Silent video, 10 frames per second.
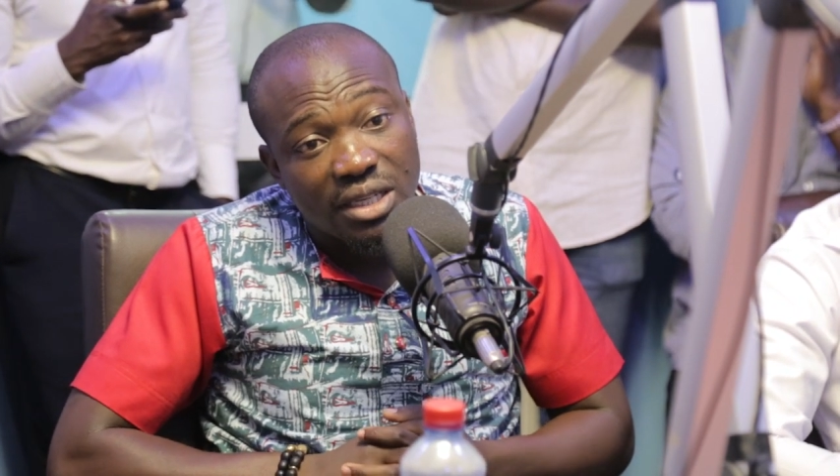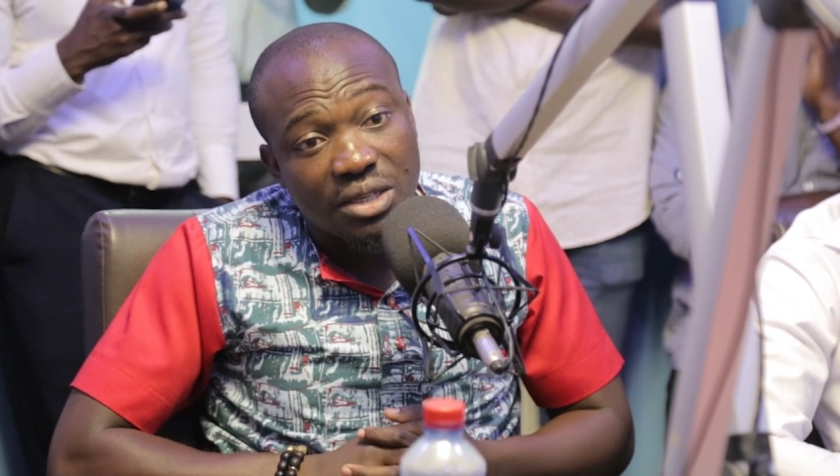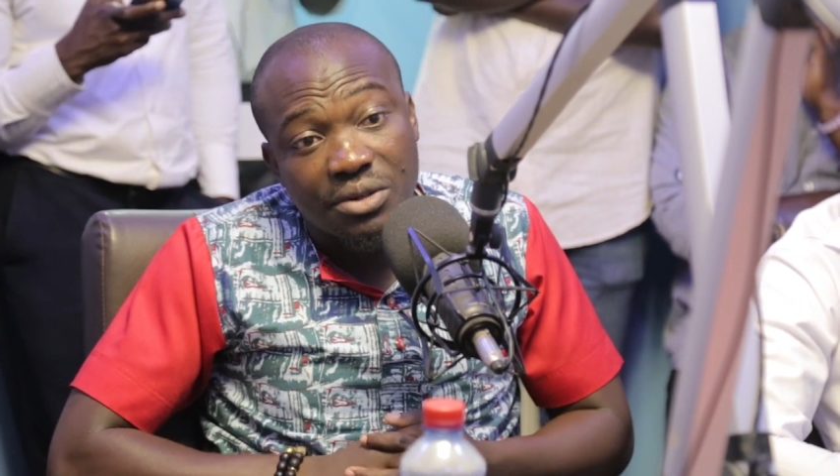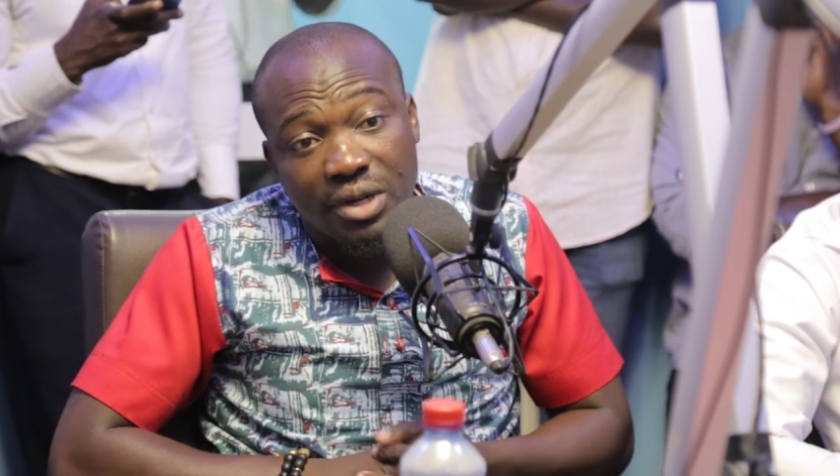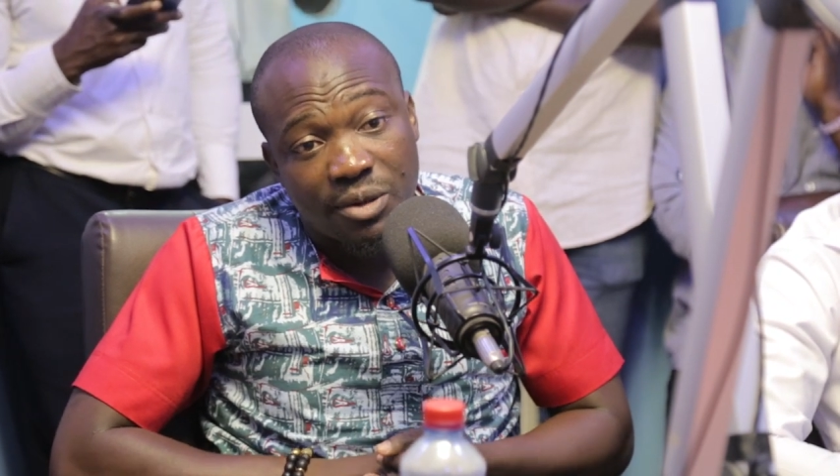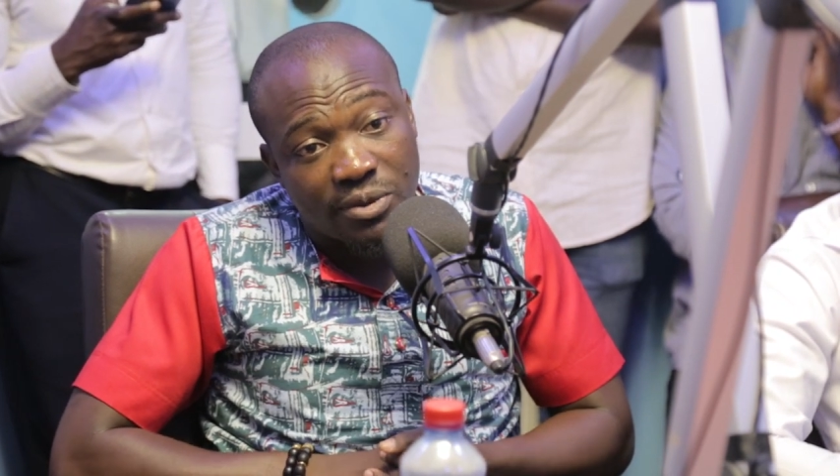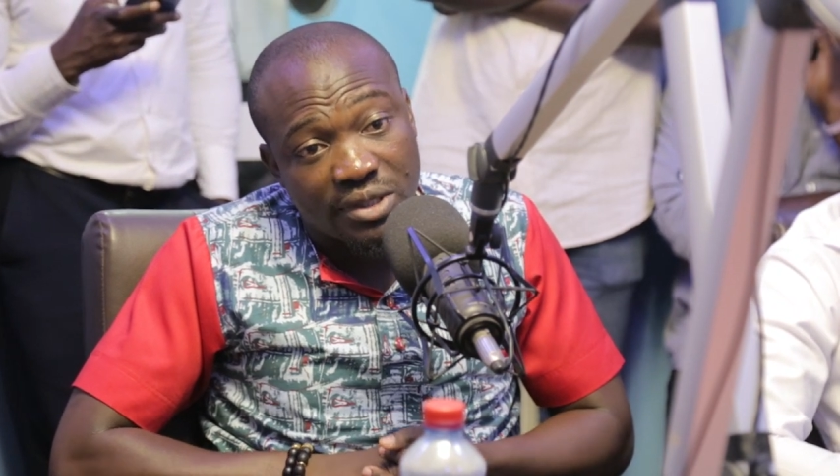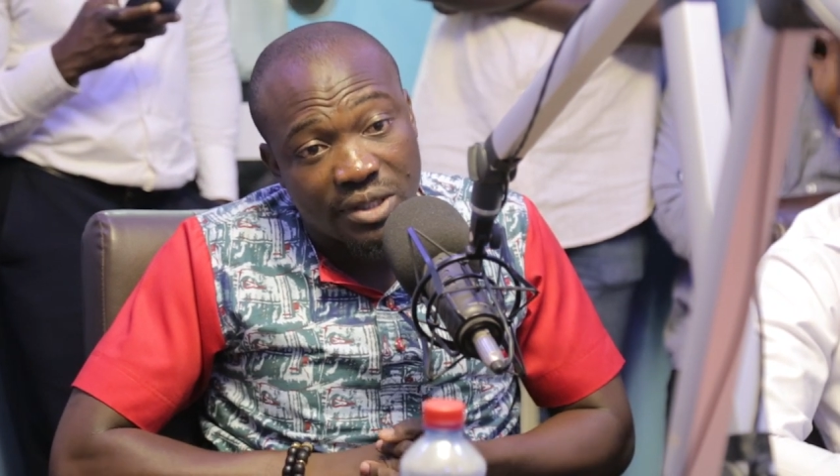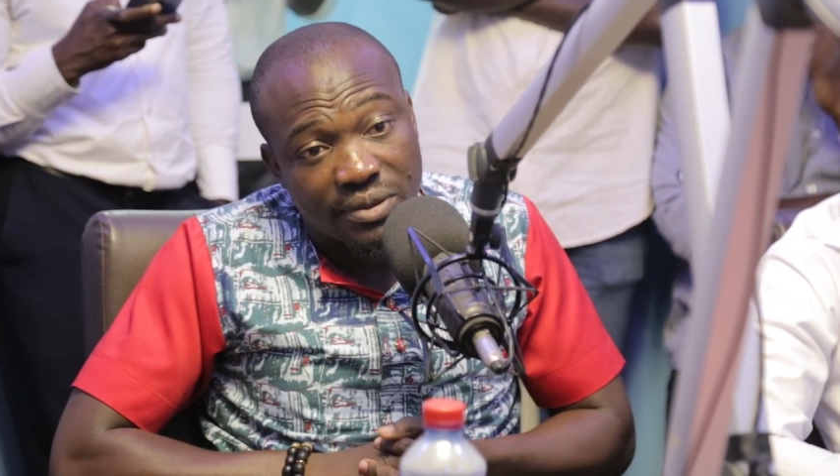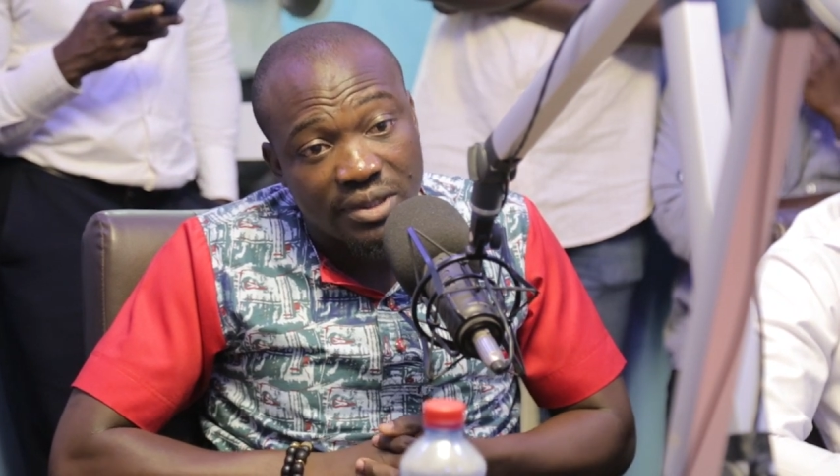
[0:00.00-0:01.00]
He grew up
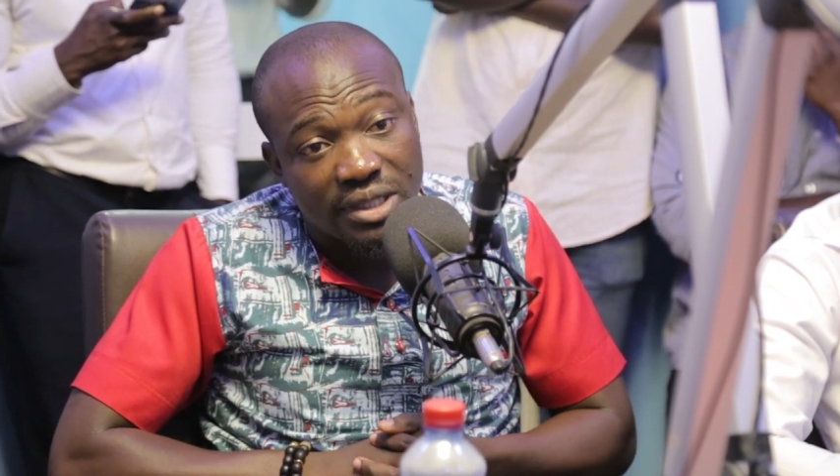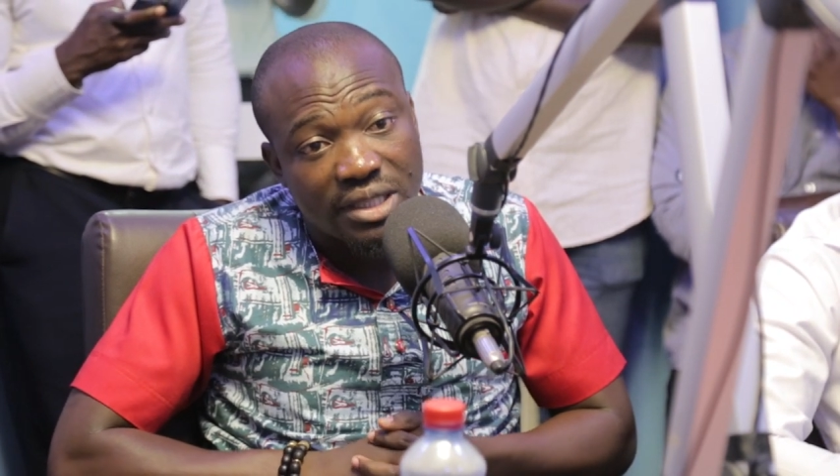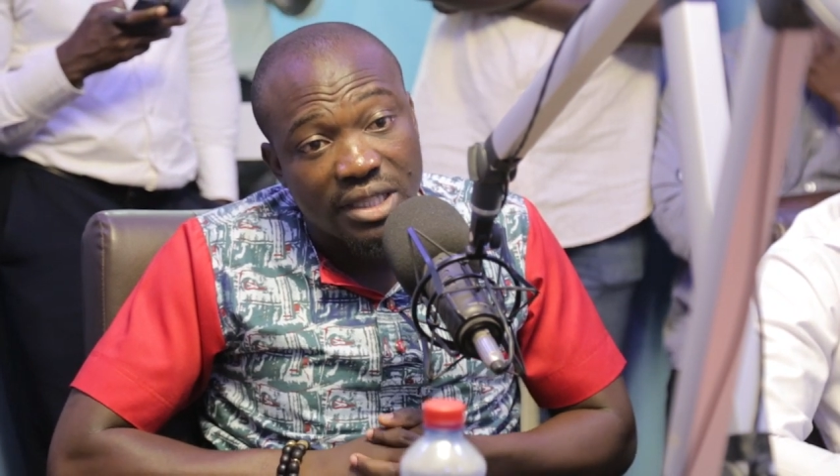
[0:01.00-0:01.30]
on the street.